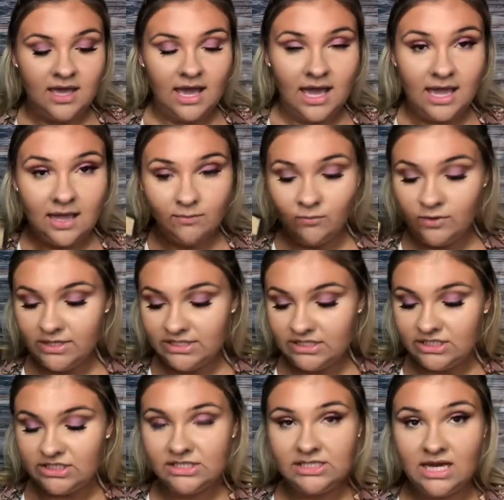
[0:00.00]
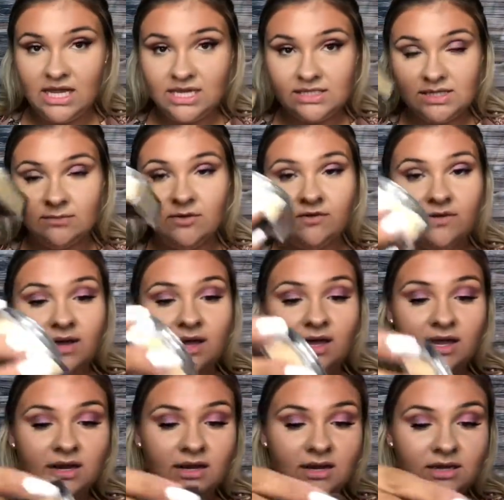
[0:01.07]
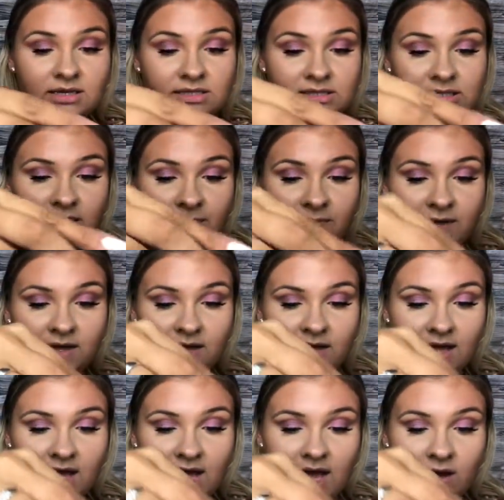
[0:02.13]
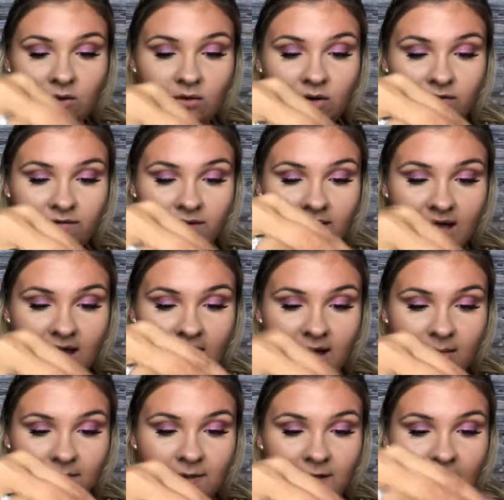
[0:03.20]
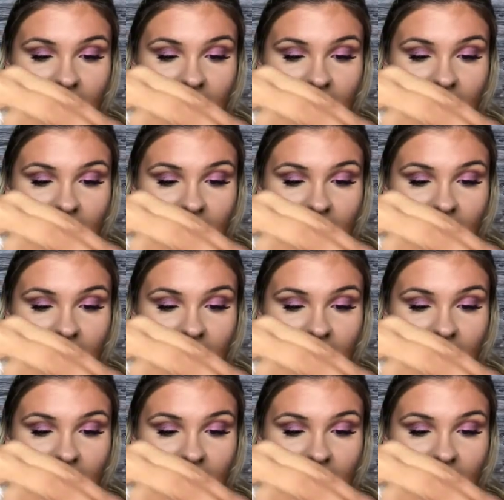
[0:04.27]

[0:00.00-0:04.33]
I am going to just take some of it and dump it out of the cap.